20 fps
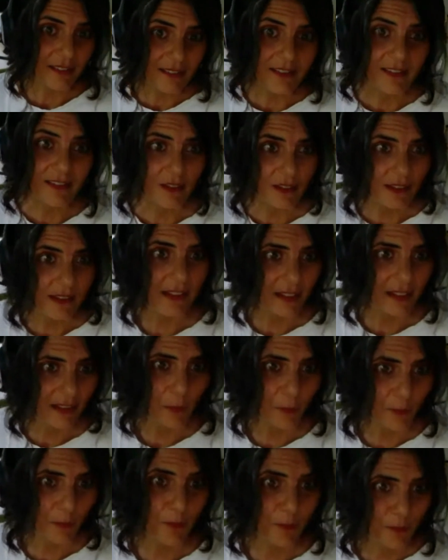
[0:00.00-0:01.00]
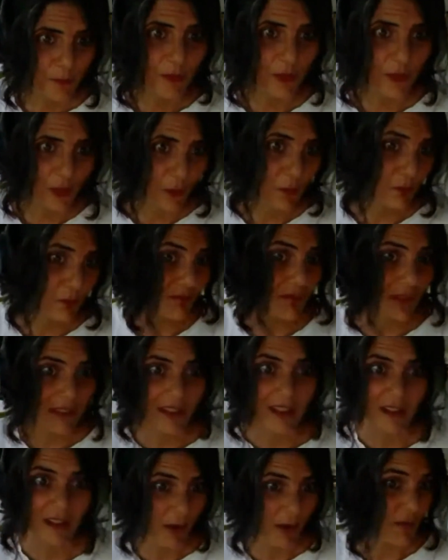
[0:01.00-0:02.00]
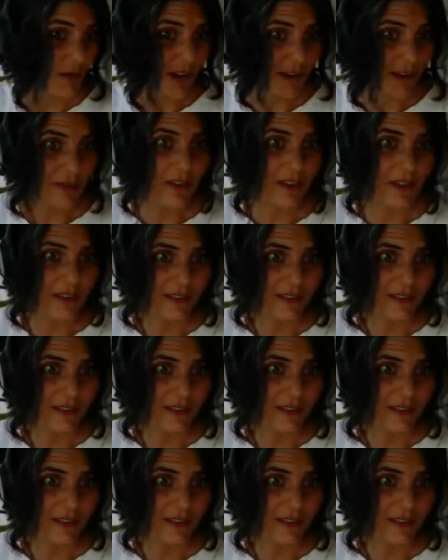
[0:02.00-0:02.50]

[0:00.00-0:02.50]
I think around 5 years,